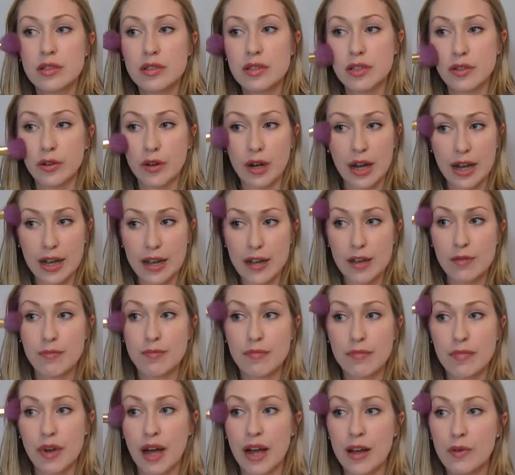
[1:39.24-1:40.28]
So
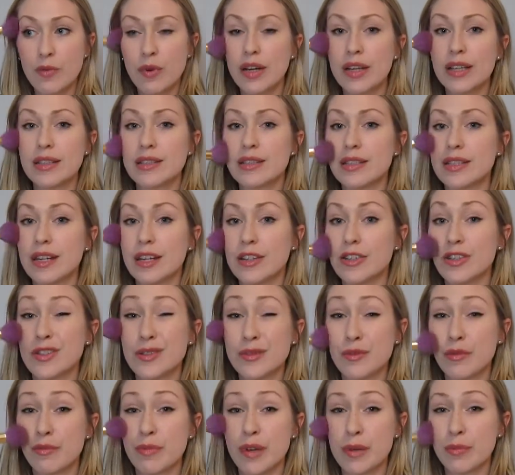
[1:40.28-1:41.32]
I work in stages
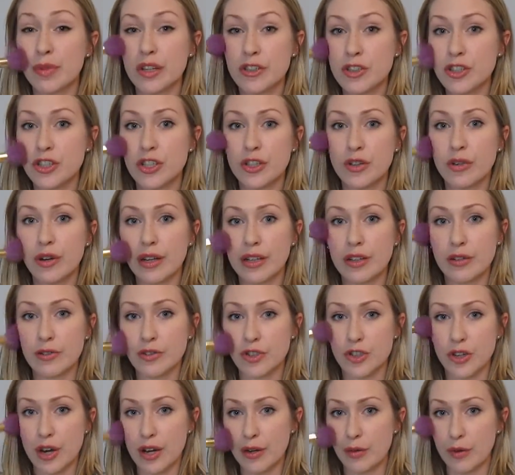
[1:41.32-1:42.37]
with my blush too. I don't
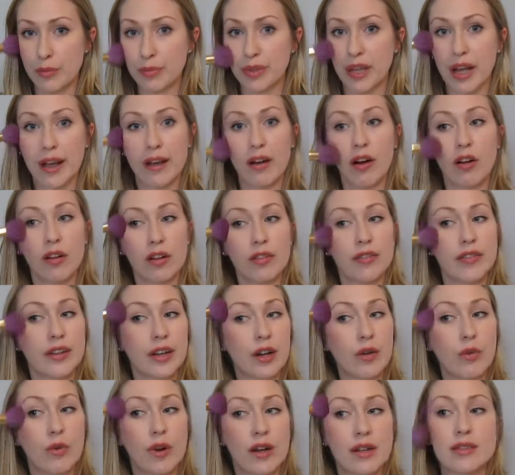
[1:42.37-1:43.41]
try to apply all of it
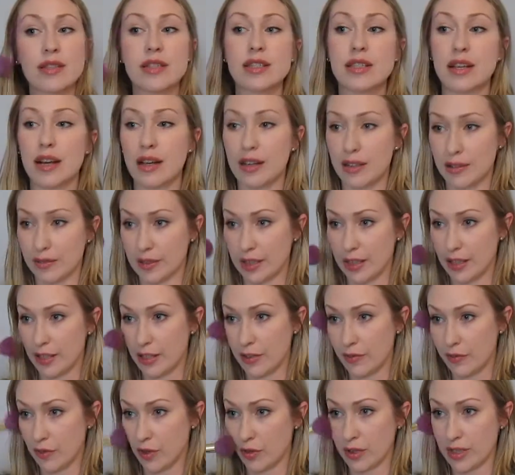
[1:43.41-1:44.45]
at once. Like
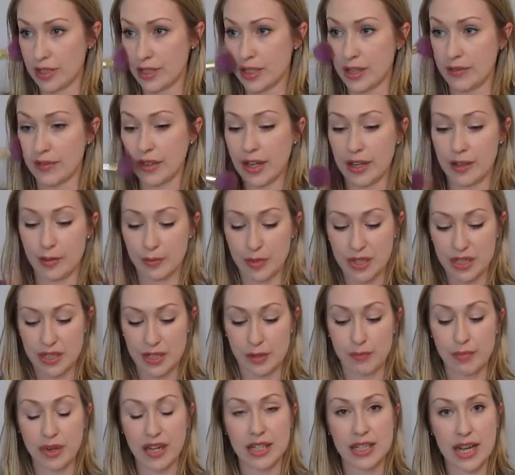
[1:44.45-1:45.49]
you've noticed, I've kind of been
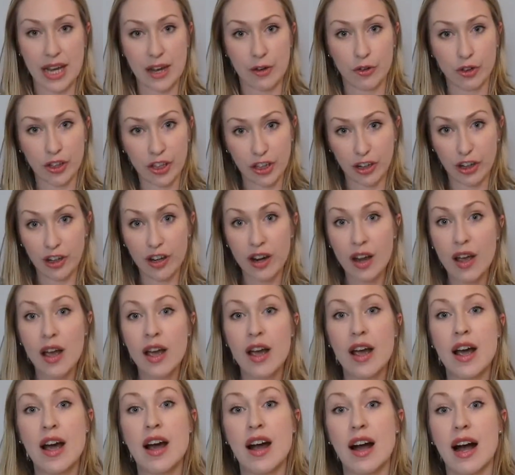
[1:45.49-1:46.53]
dipping down here.
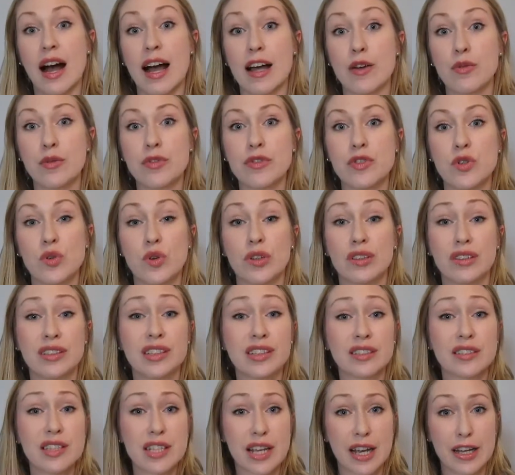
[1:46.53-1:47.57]
I will do a
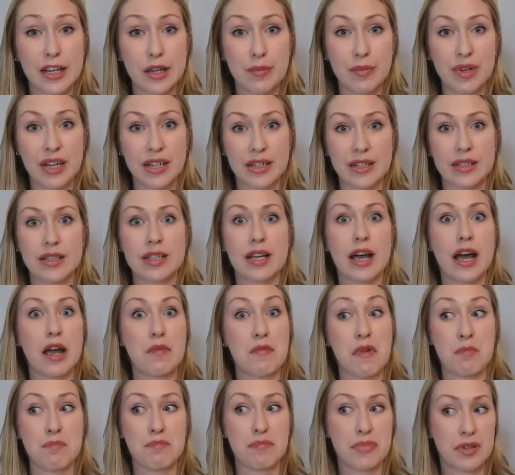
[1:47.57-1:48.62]
little tiny bit at a time
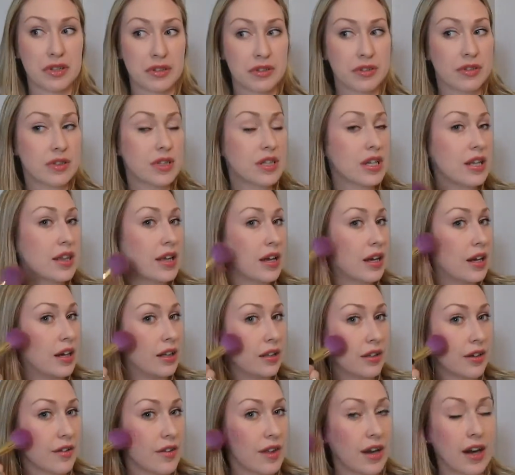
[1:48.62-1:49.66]
and build to the
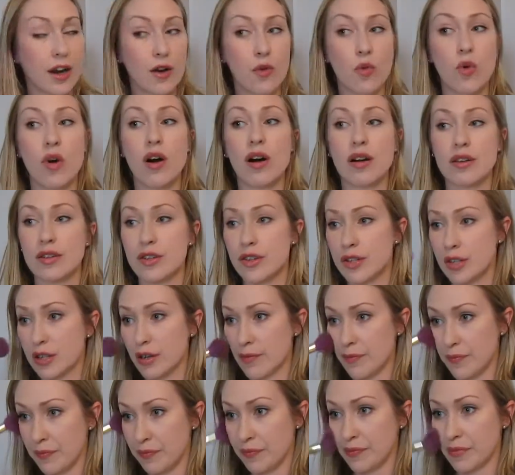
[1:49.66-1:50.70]
color that I want.
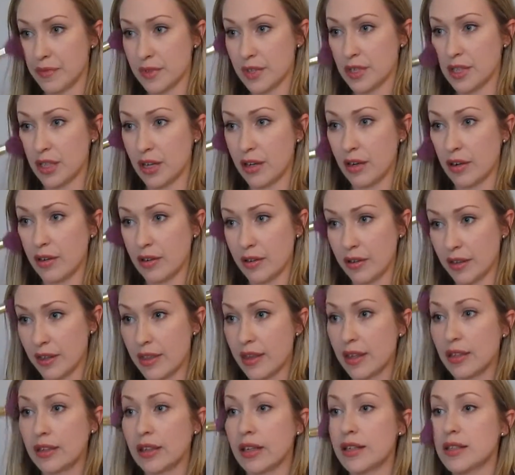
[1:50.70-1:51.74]
So I
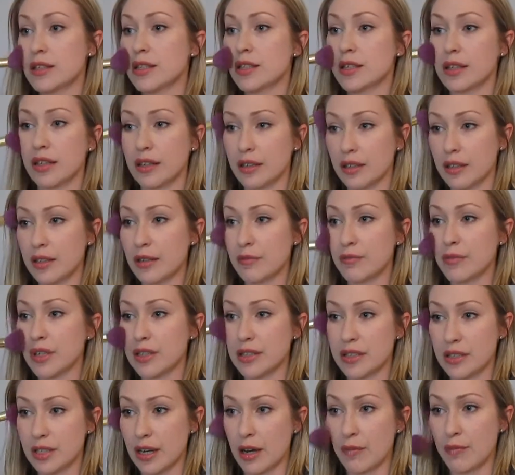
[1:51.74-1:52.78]
think that's good. I'm going to
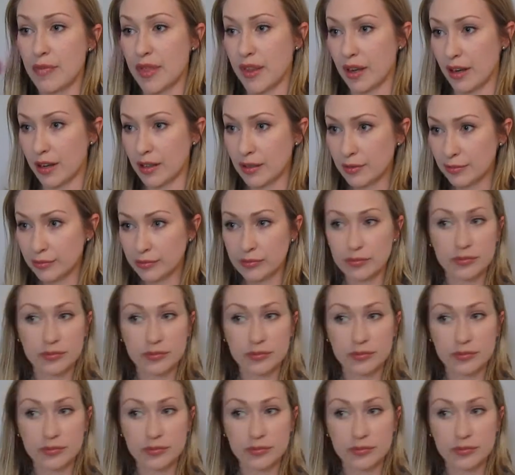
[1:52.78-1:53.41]
stop there.